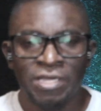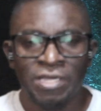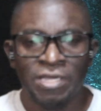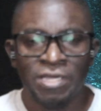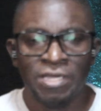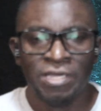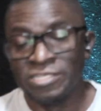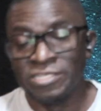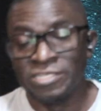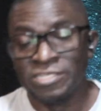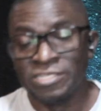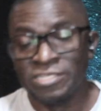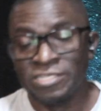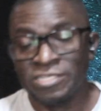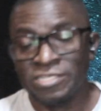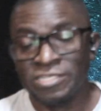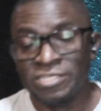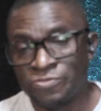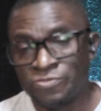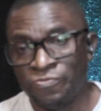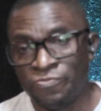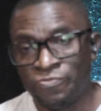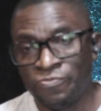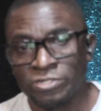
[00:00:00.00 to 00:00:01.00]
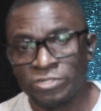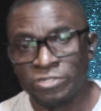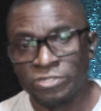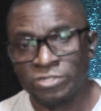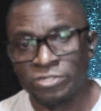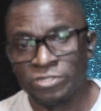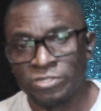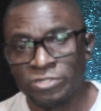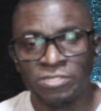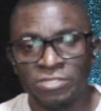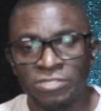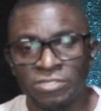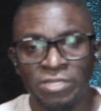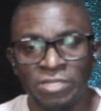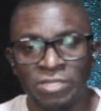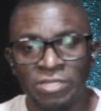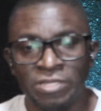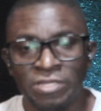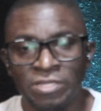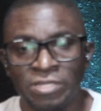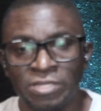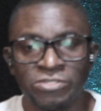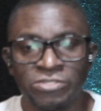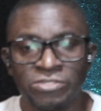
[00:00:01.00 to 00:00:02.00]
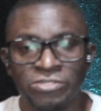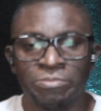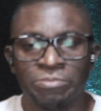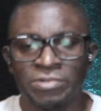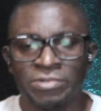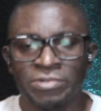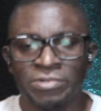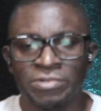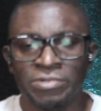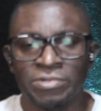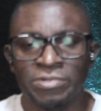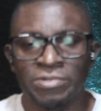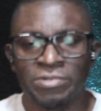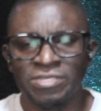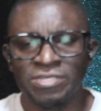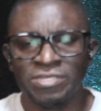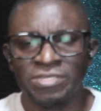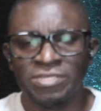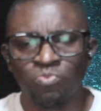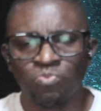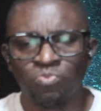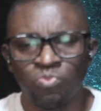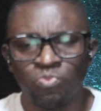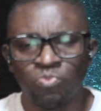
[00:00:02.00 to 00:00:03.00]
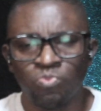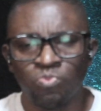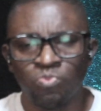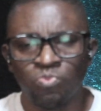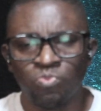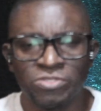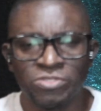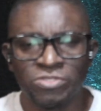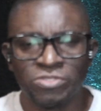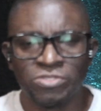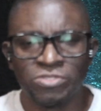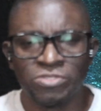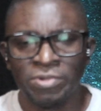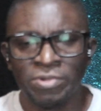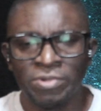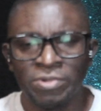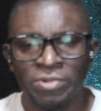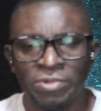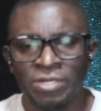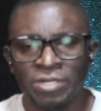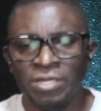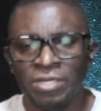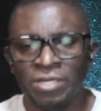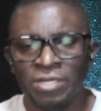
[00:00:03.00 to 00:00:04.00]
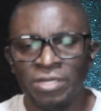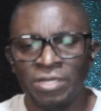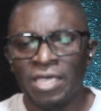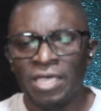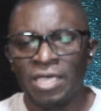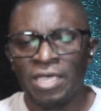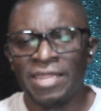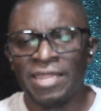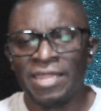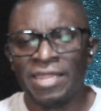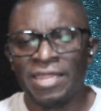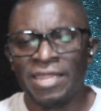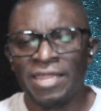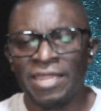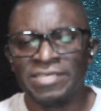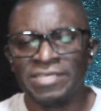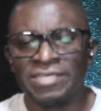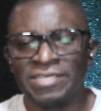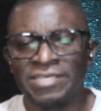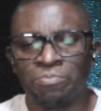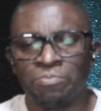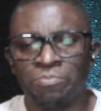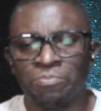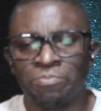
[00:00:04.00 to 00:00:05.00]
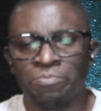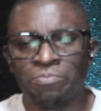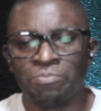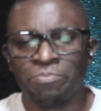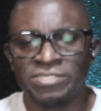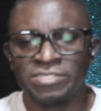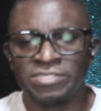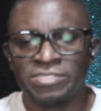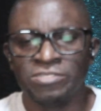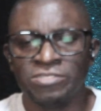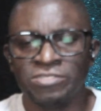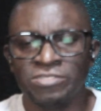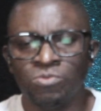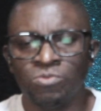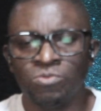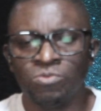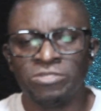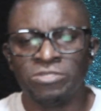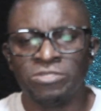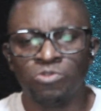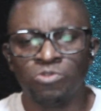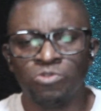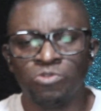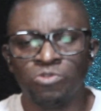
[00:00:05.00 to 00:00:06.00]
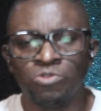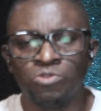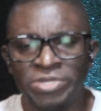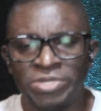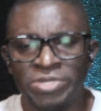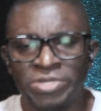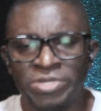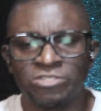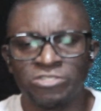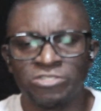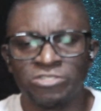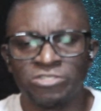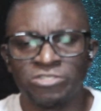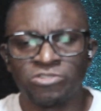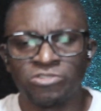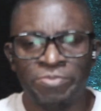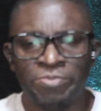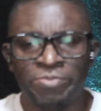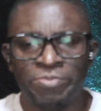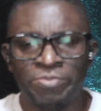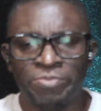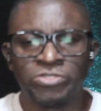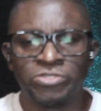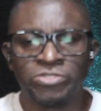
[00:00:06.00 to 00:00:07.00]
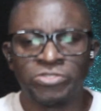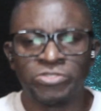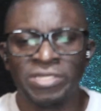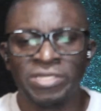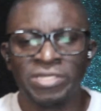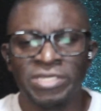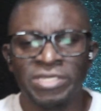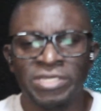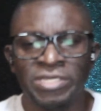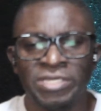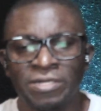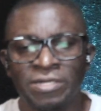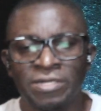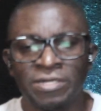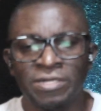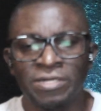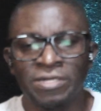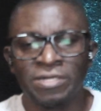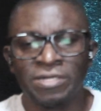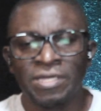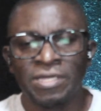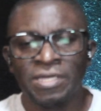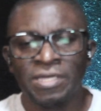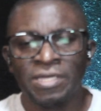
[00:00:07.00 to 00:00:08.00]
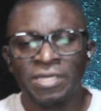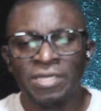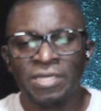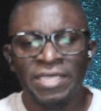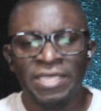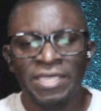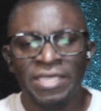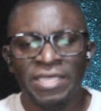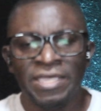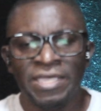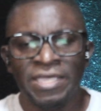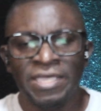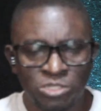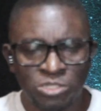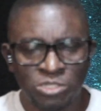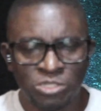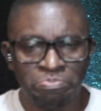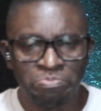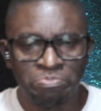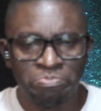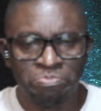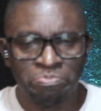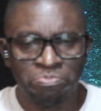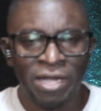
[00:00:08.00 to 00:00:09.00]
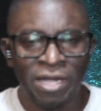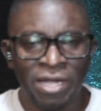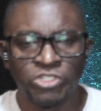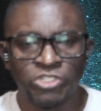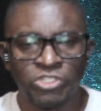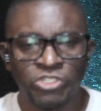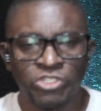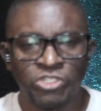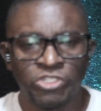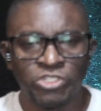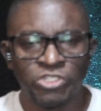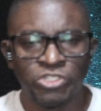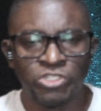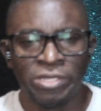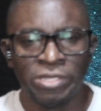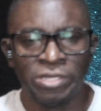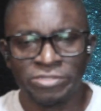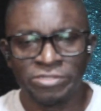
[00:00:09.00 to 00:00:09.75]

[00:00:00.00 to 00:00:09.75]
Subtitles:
his vision, his leadership, his wisdom, and his capacity to be a transformational leader inspired change.